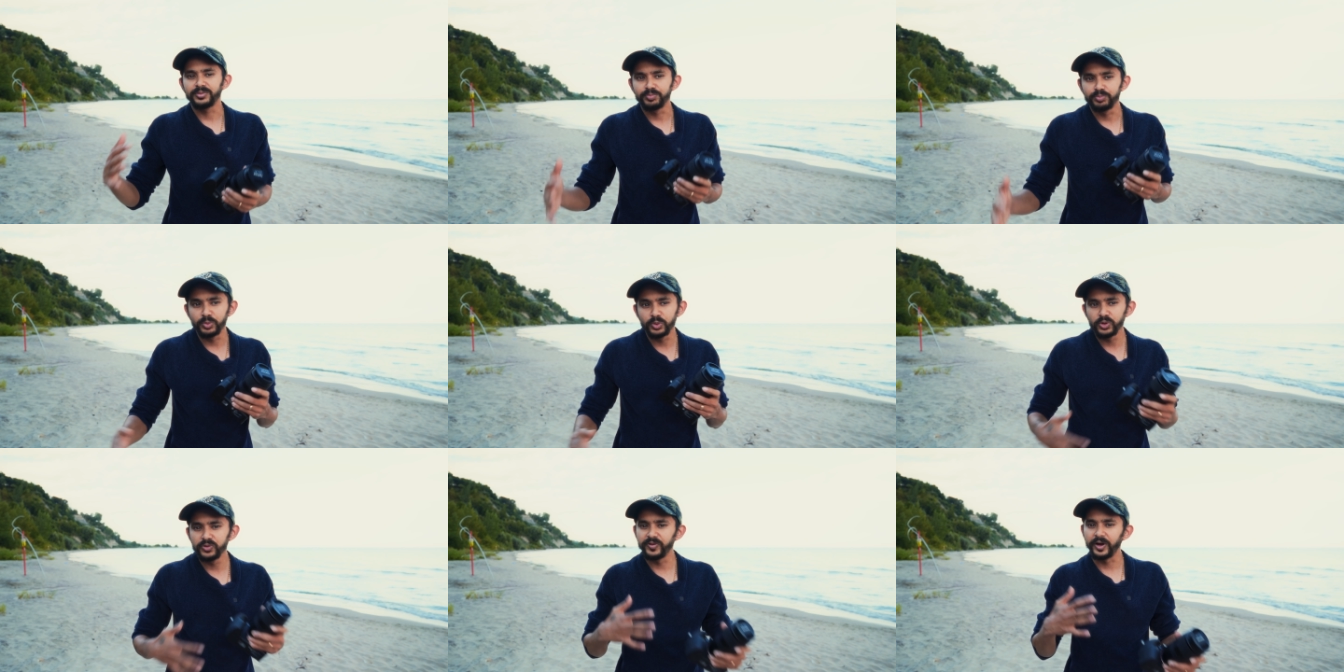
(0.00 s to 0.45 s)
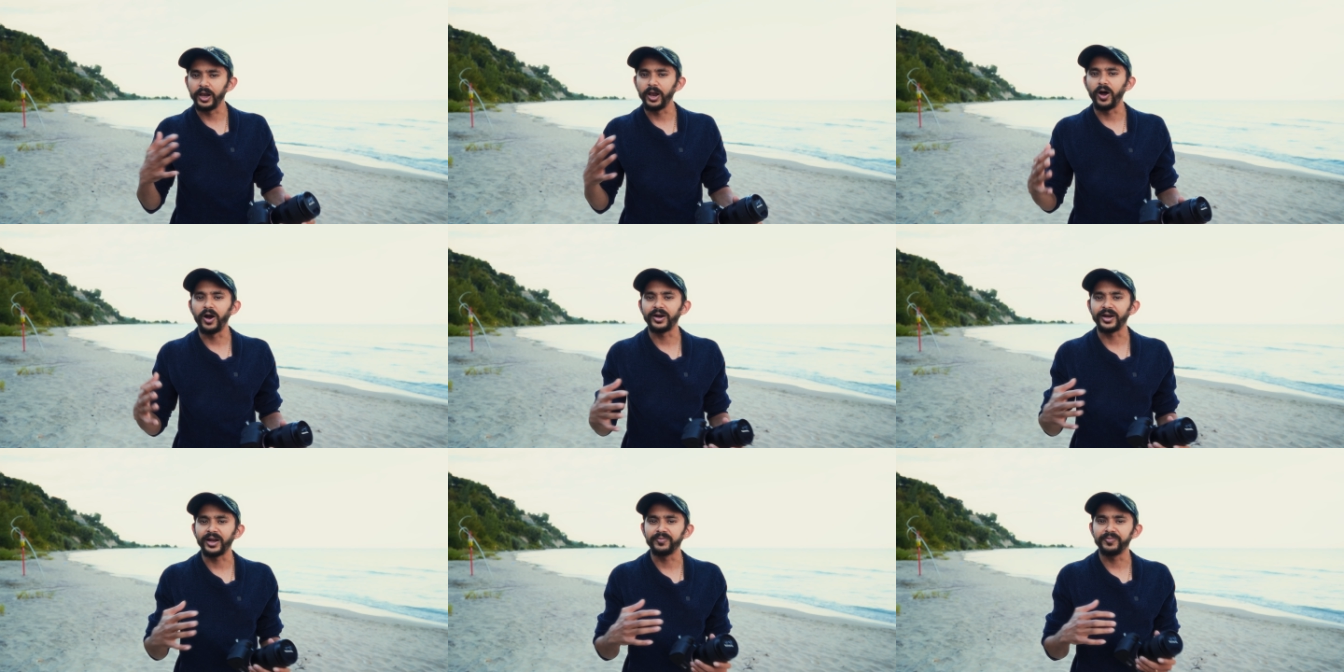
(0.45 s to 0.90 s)
move a
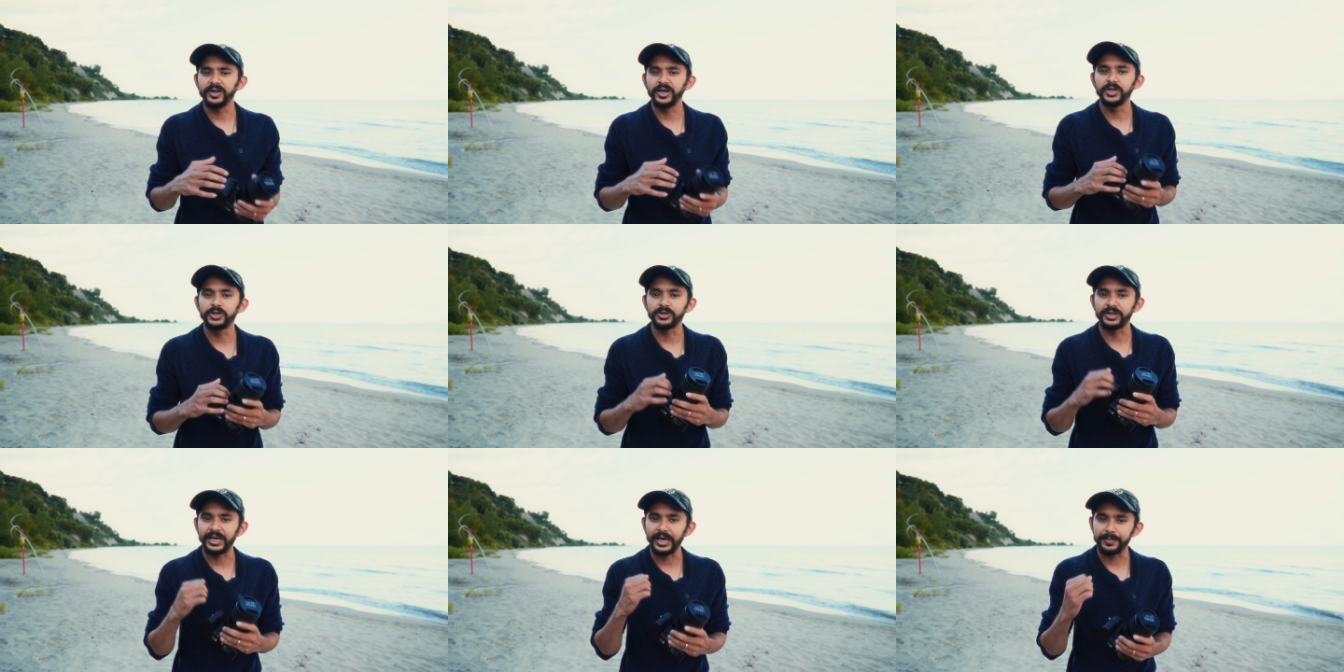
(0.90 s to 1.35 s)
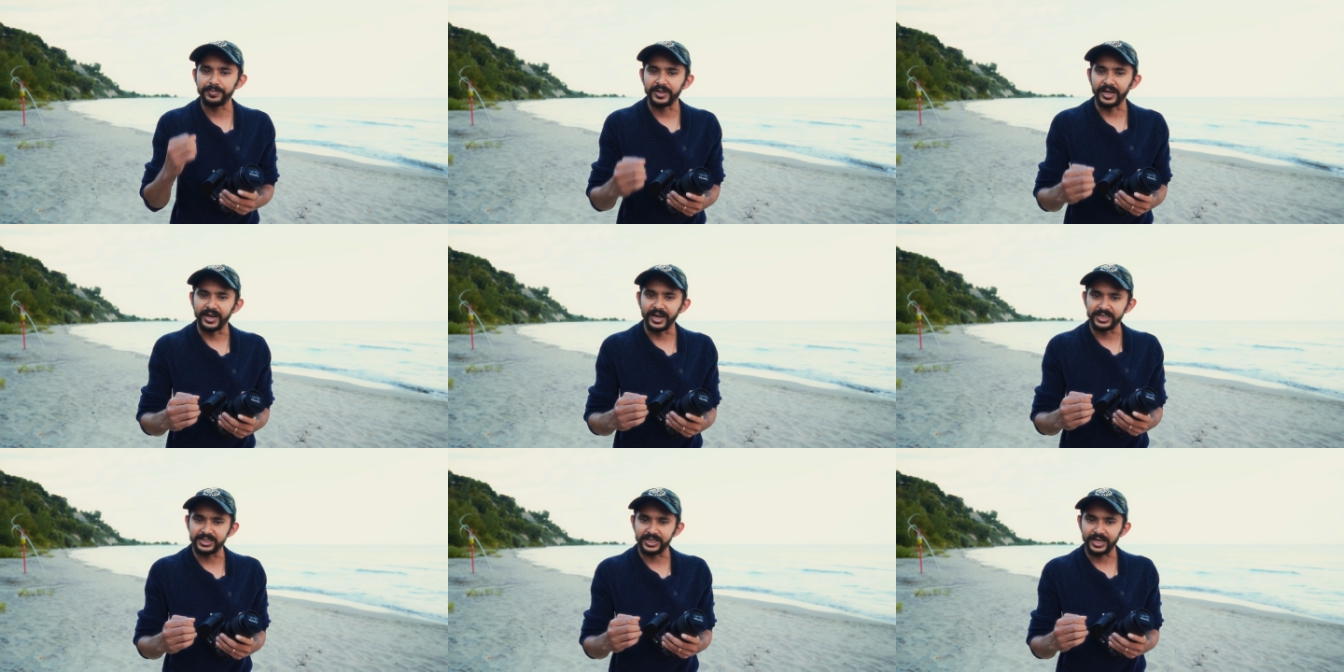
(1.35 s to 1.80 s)
lot and we need to keep the
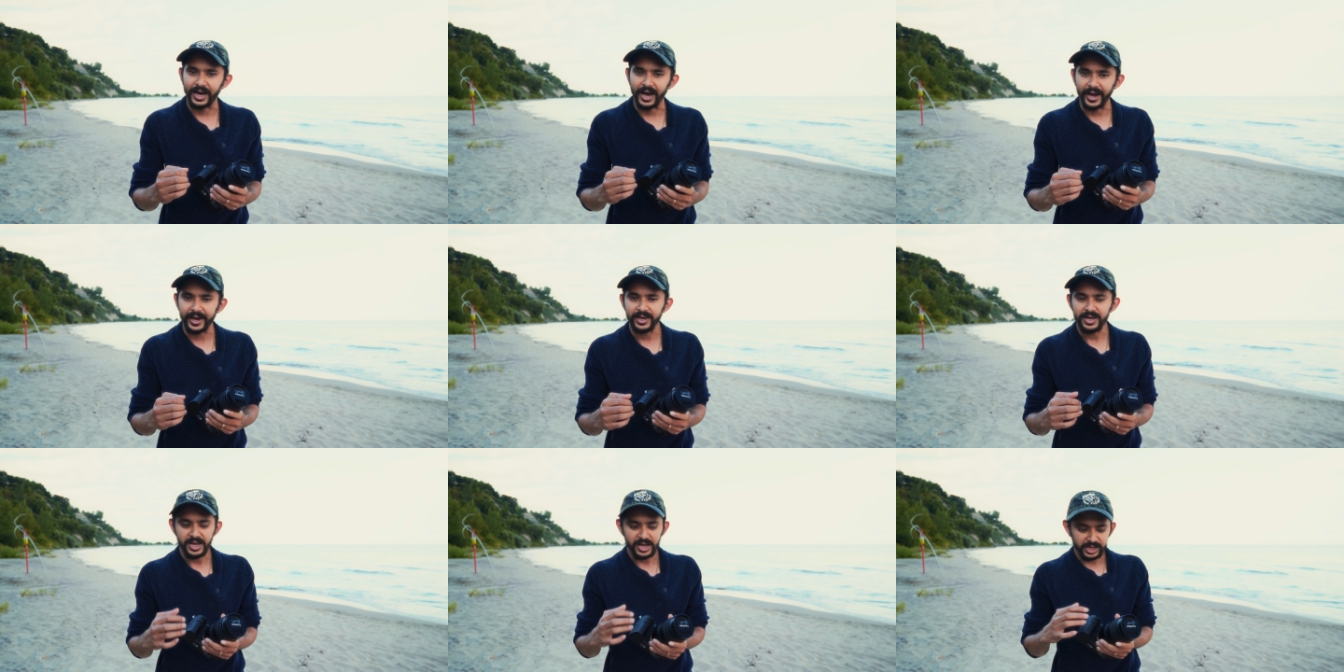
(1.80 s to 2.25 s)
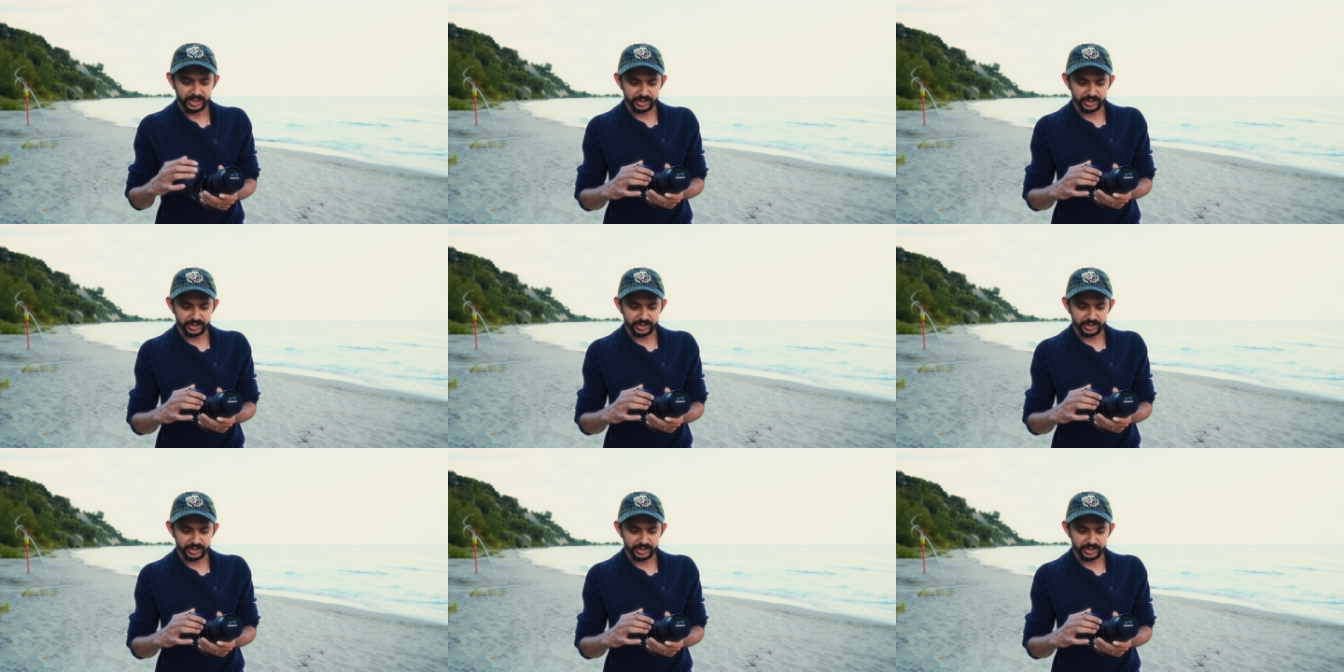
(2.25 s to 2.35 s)
energy high.